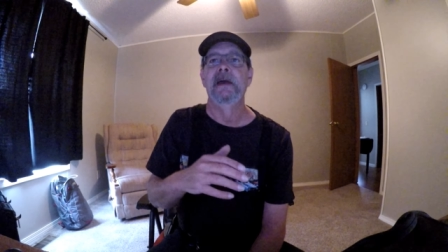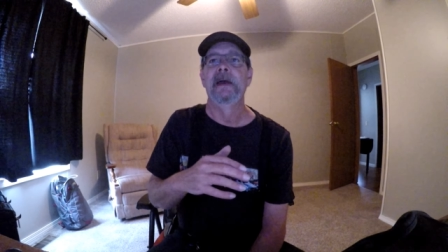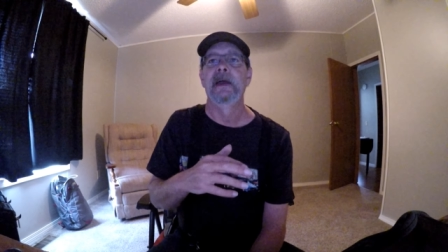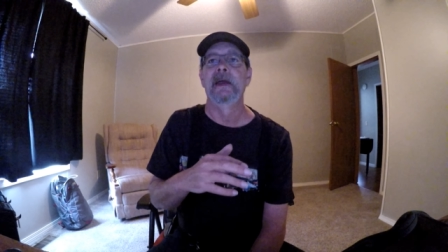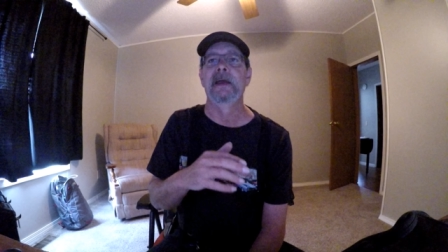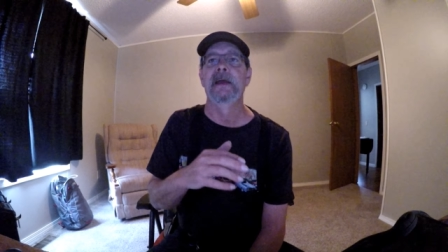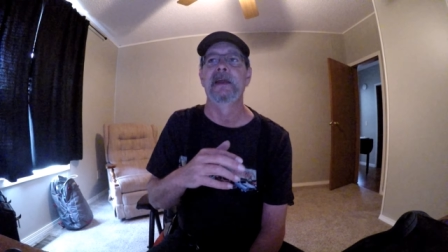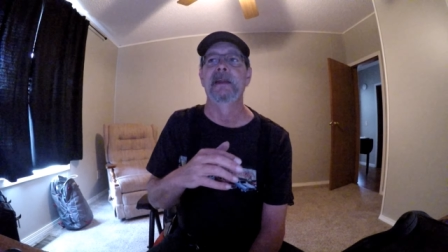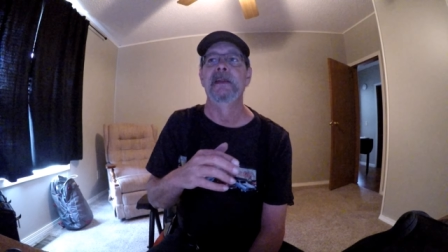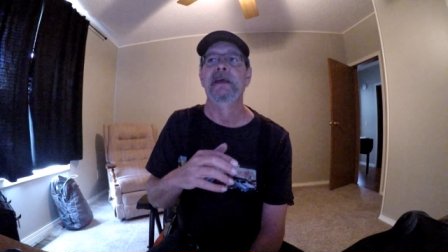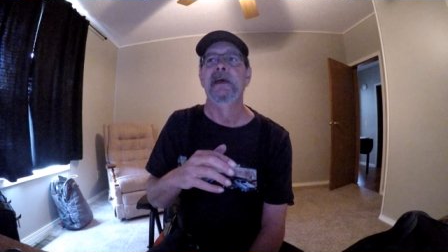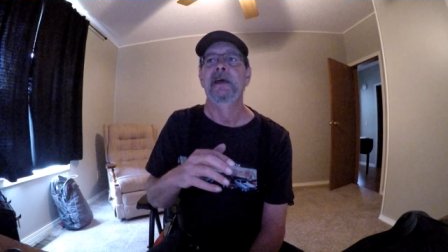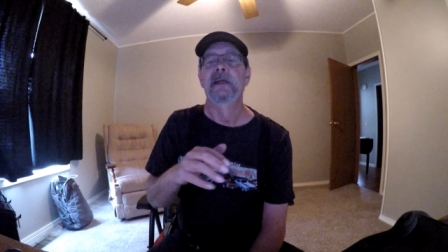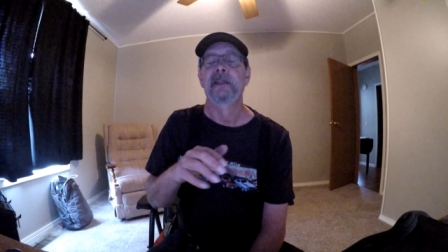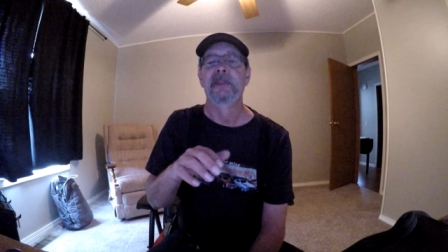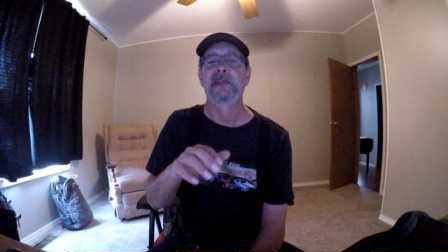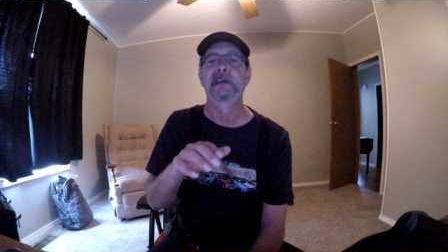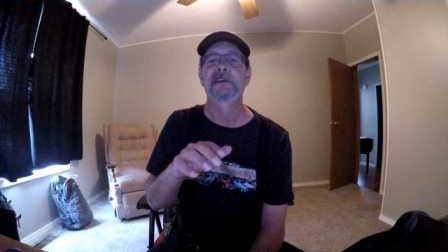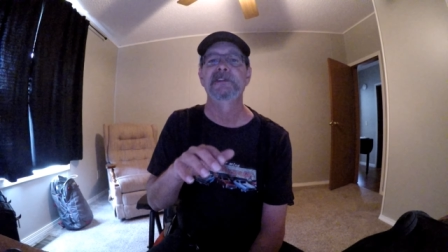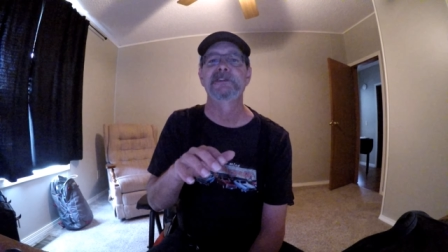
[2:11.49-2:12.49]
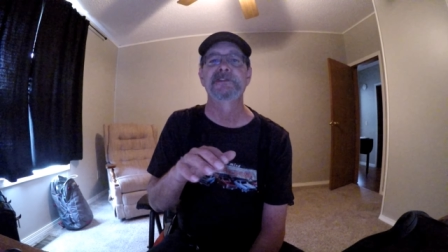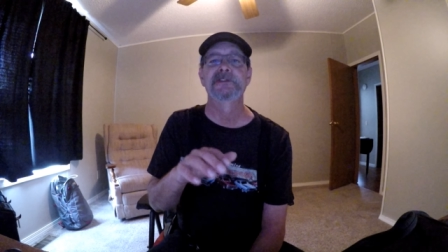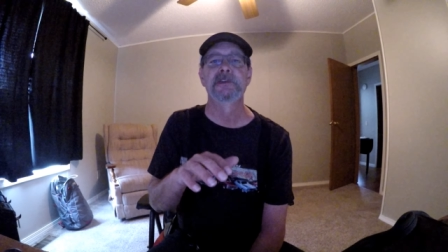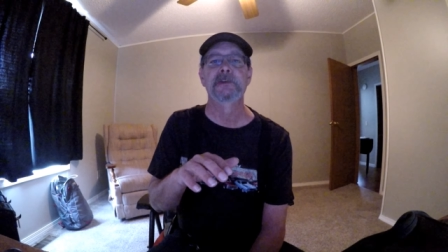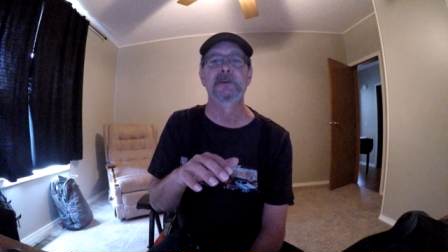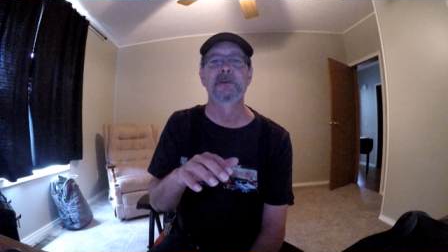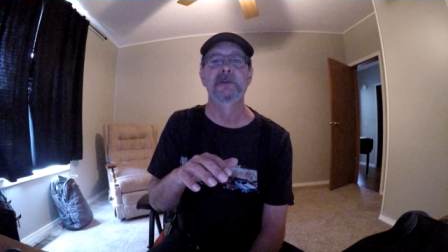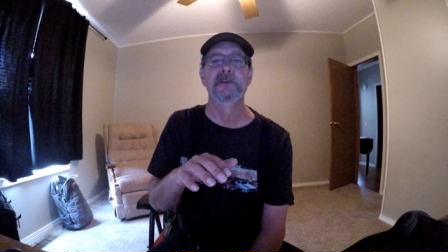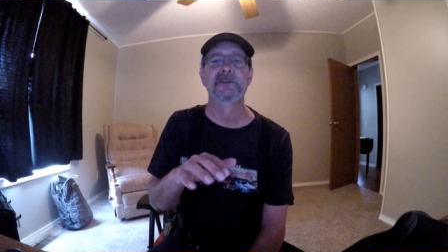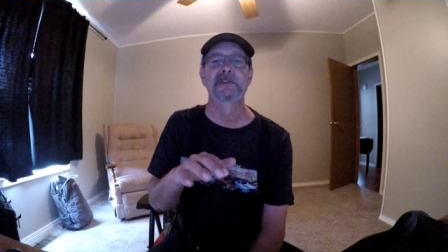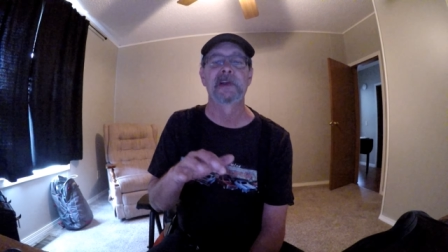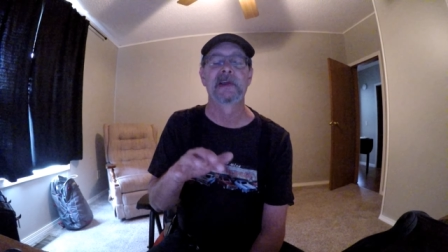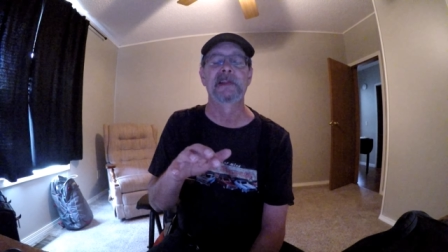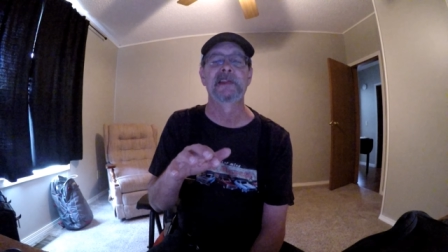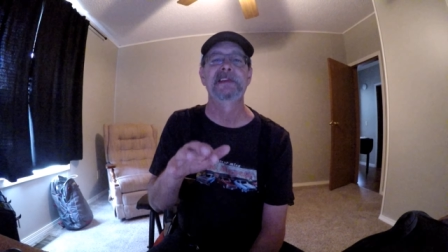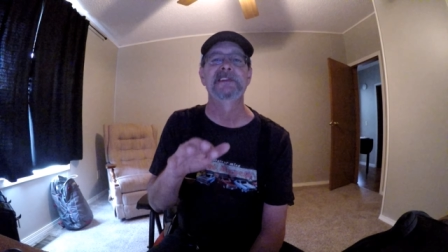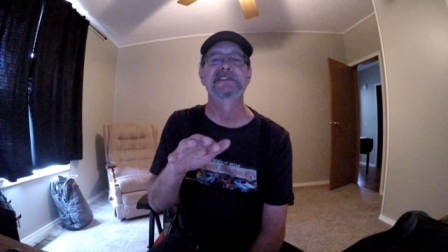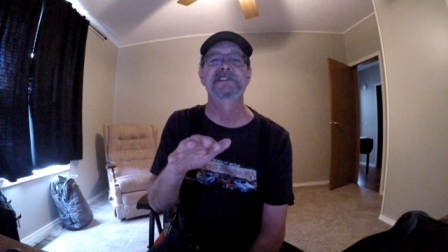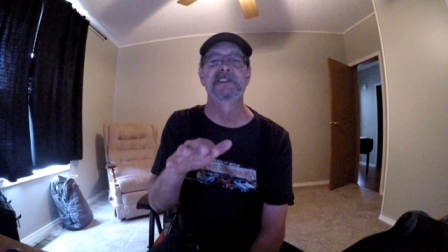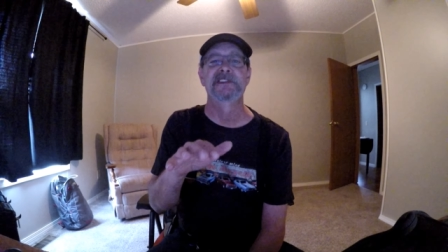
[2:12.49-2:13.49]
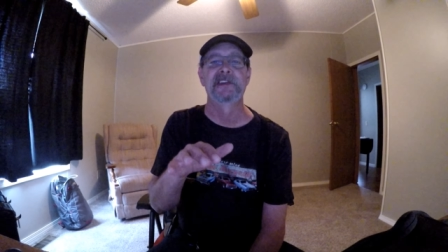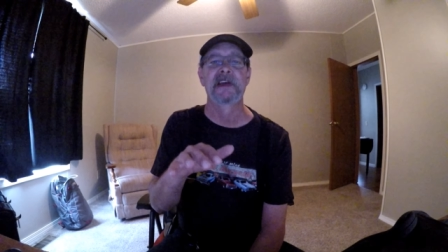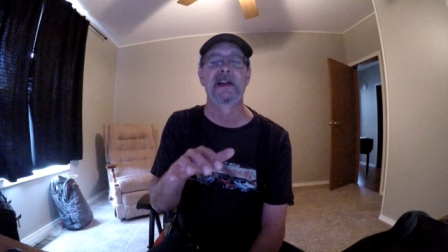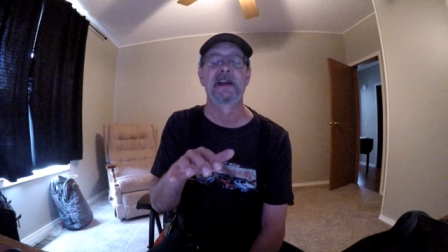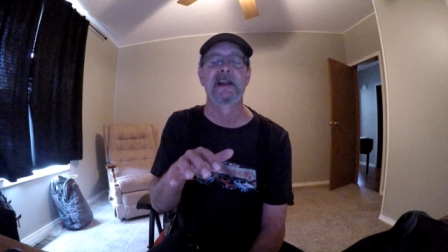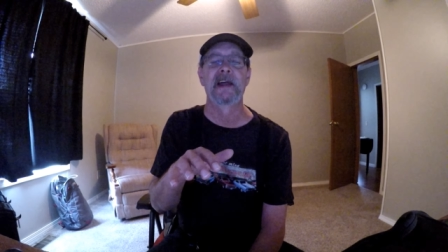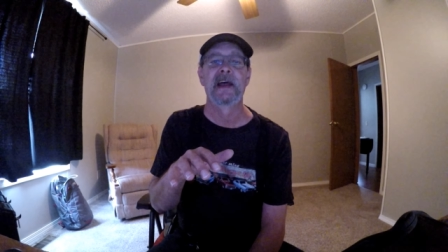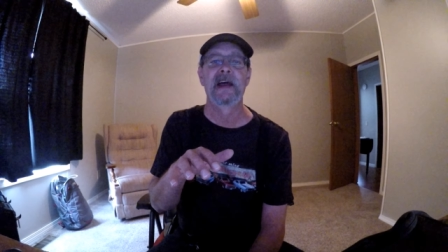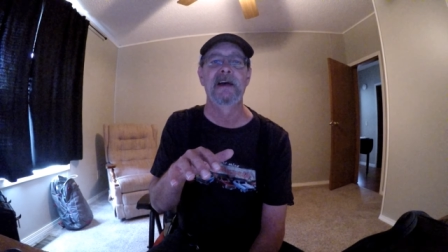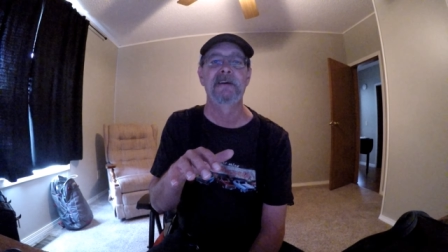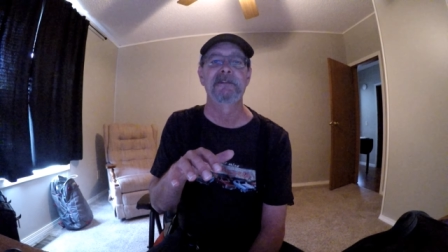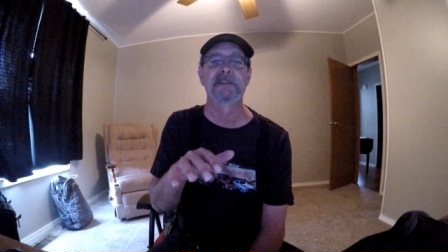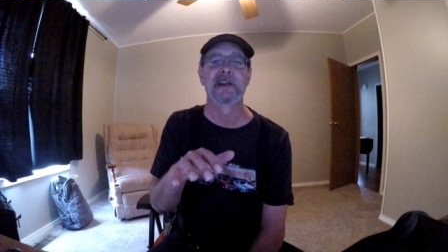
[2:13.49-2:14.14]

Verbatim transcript: And these shoes, at least the 10 and a half